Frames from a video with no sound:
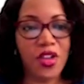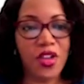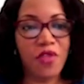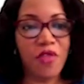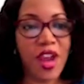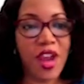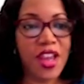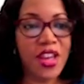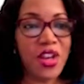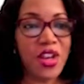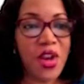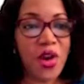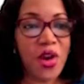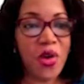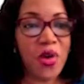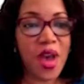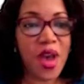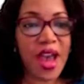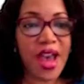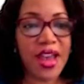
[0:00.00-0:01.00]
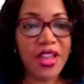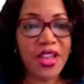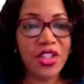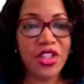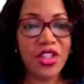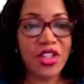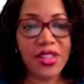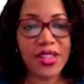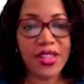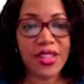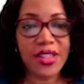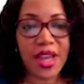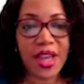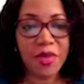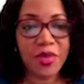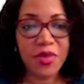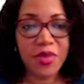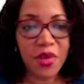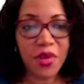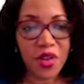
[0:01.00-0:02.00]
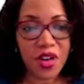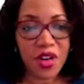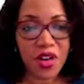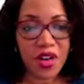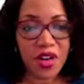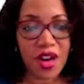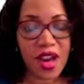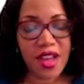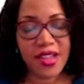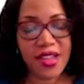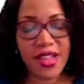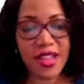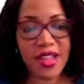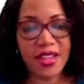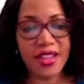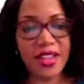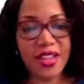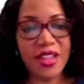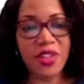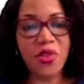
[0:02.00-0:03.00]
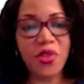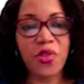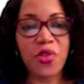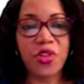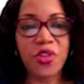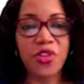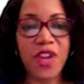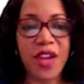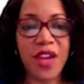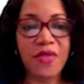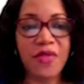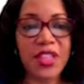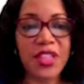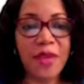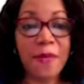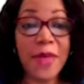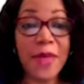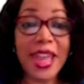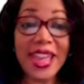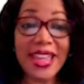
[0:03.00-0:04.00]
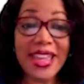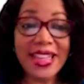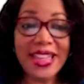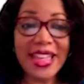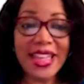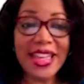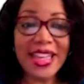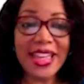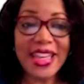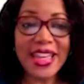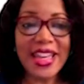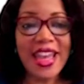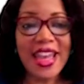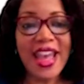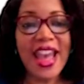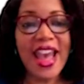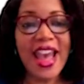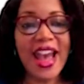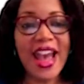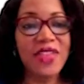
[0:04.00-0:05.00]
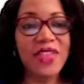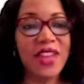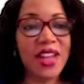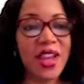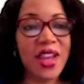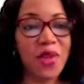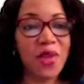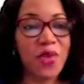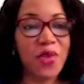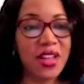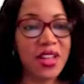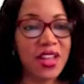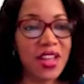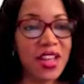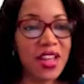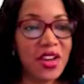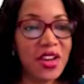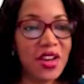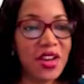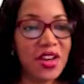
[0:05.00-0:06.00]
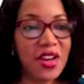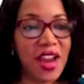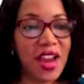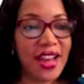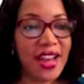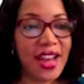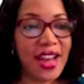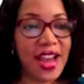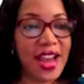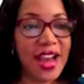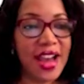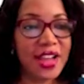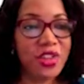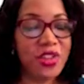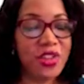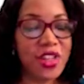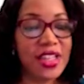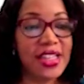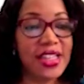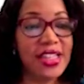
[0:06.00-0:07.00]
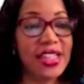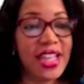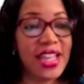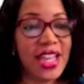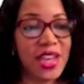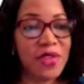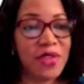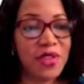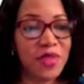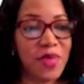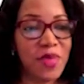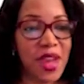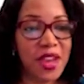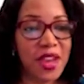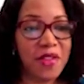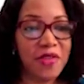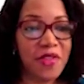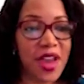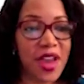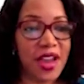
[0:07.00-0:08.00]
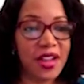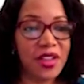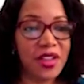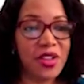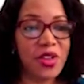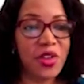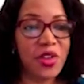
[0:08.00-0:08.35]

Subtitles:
So right now, I just typed a sentence, Google Drive is amazing. And then I went here and I actually saved my file. So